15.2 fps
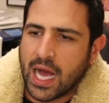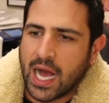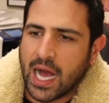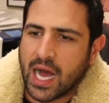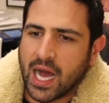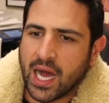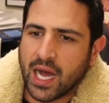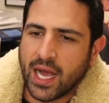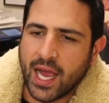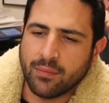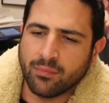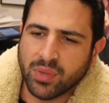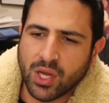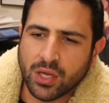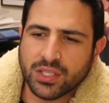
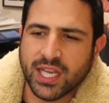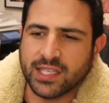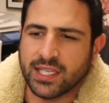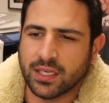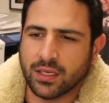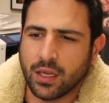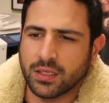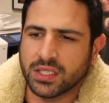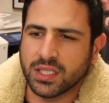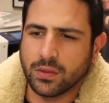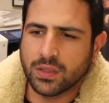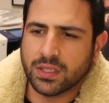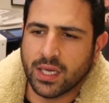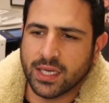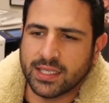and blockchain technology
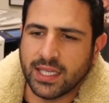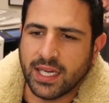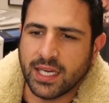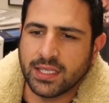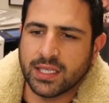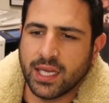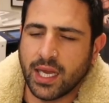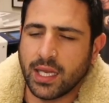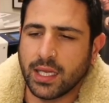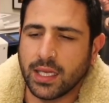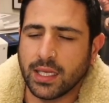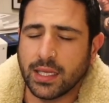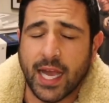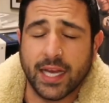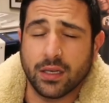looks like the internet in
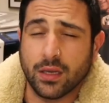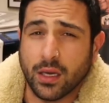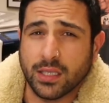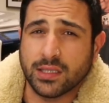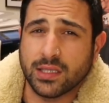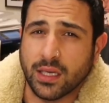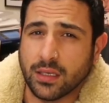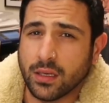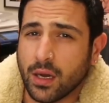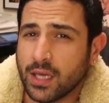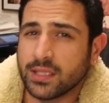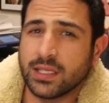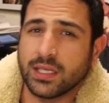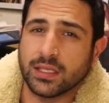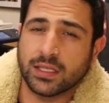the late
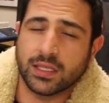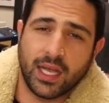1990s.